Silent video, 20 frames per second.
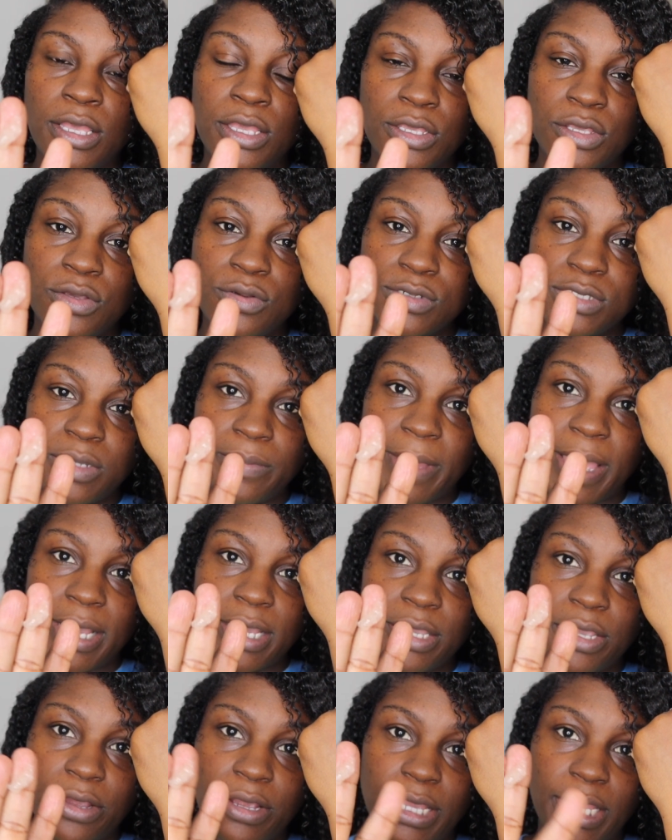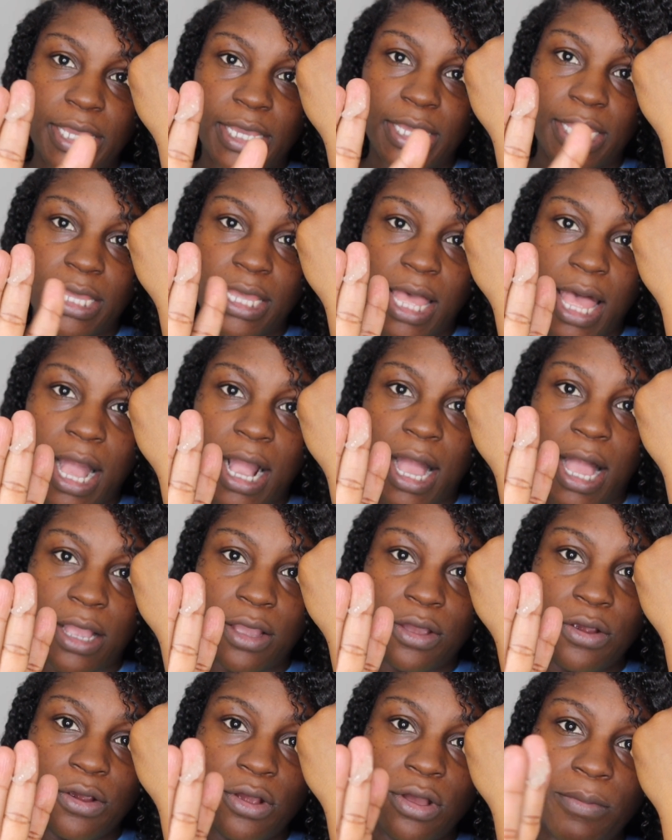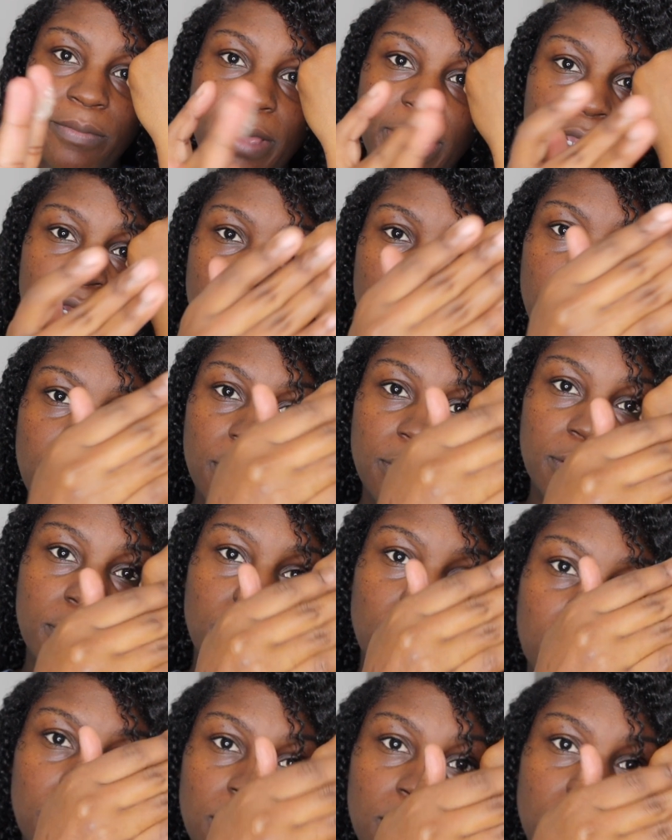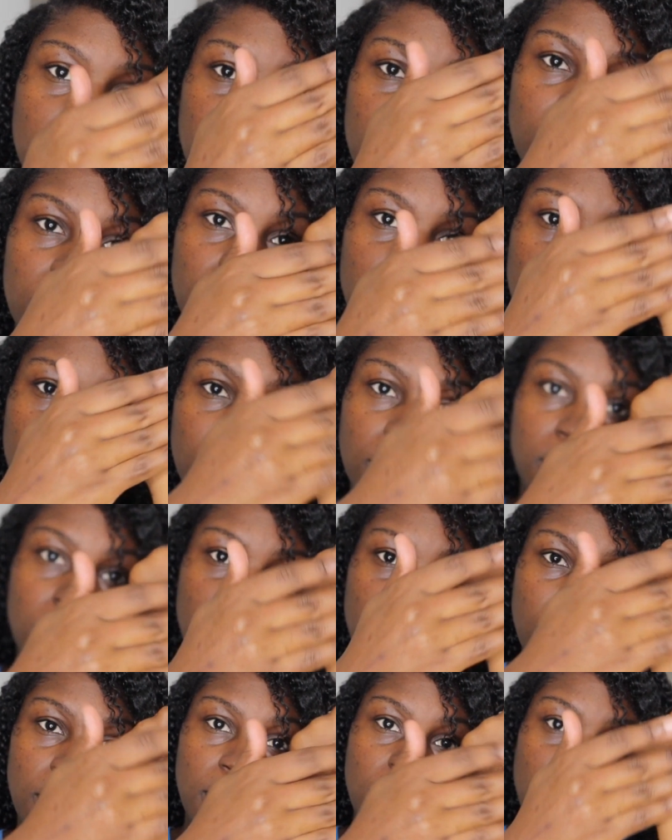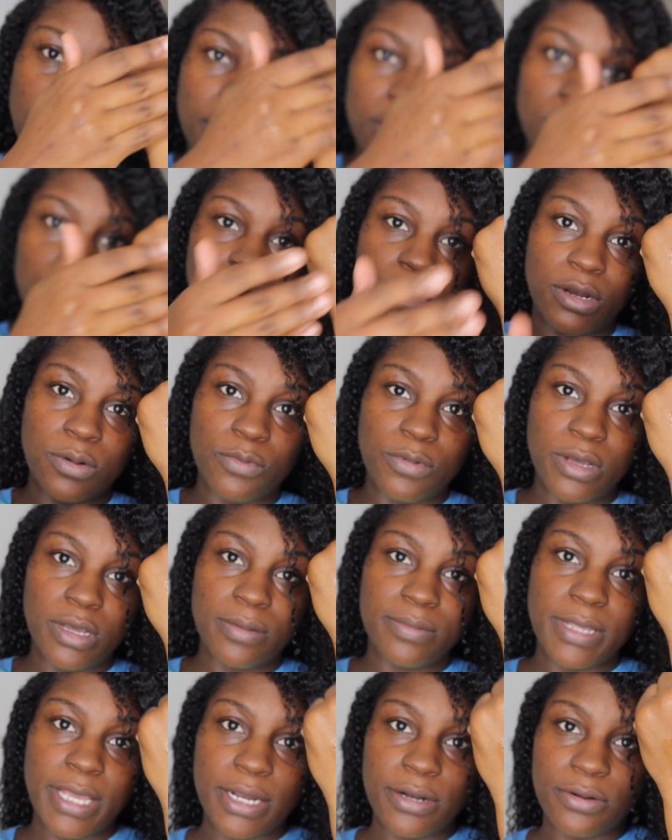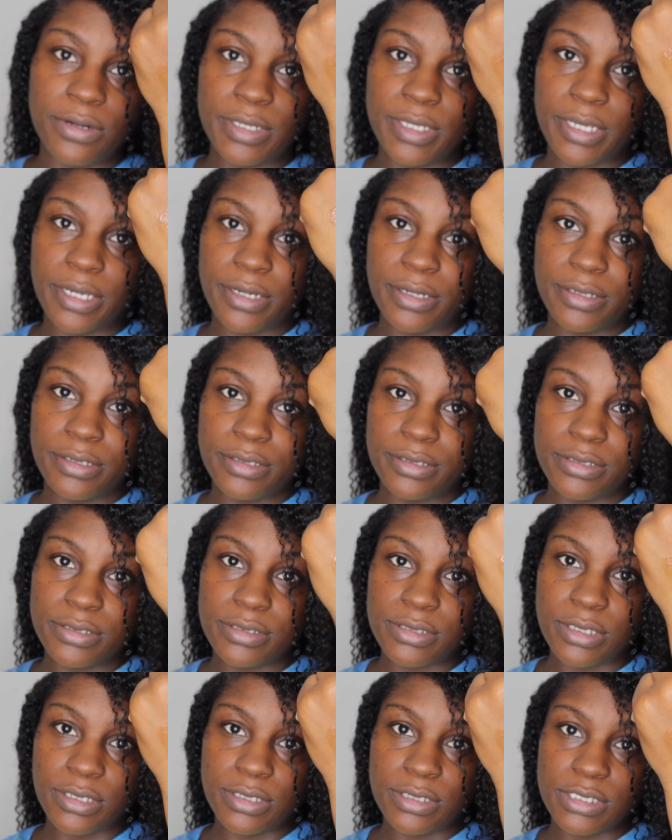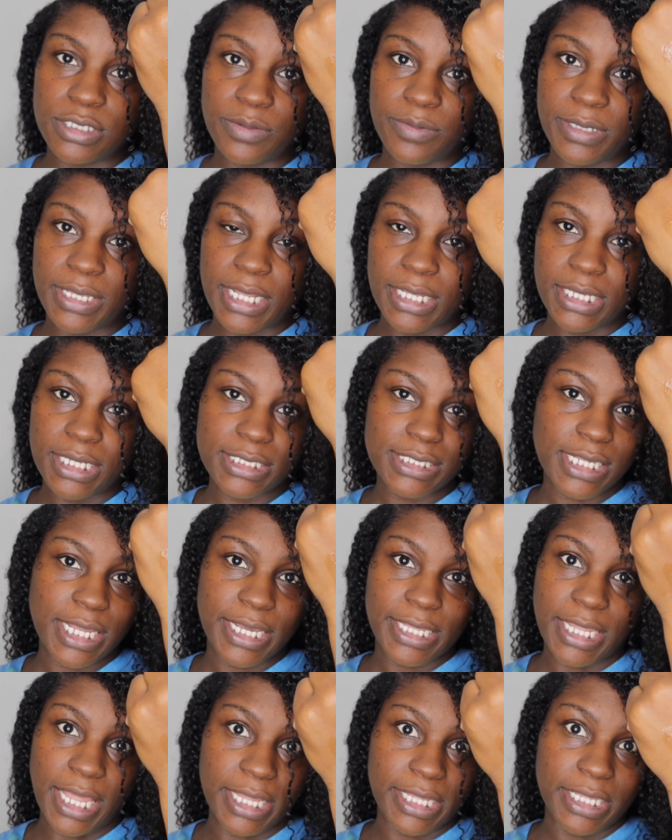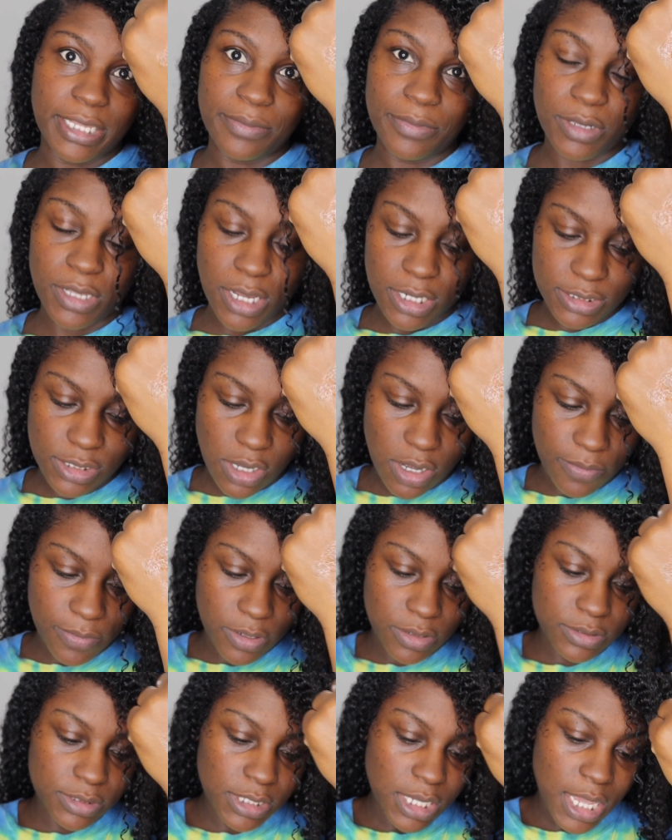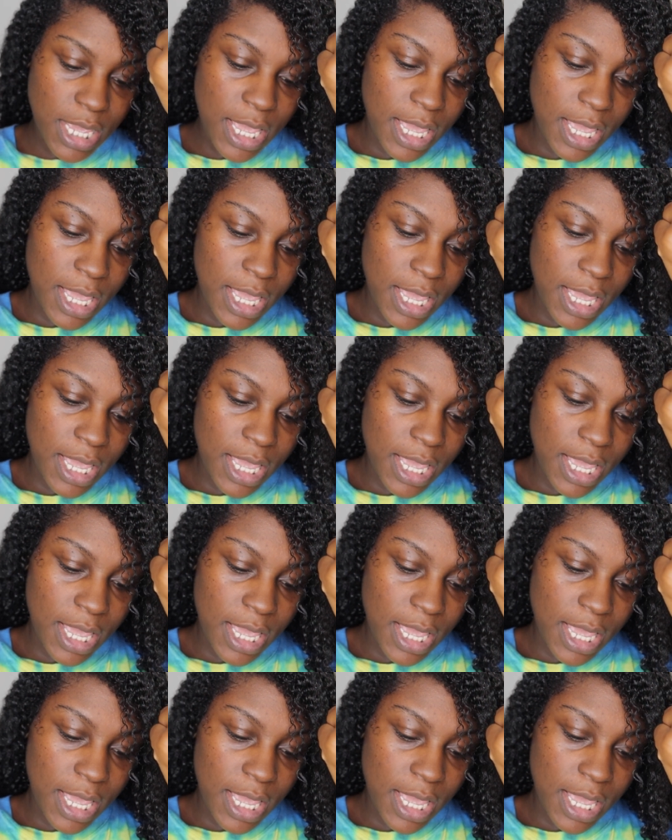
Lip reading: Use the back of your hand. I got Curl Maker, and you want to rub that on there so you see what that looks like lip gloss almost.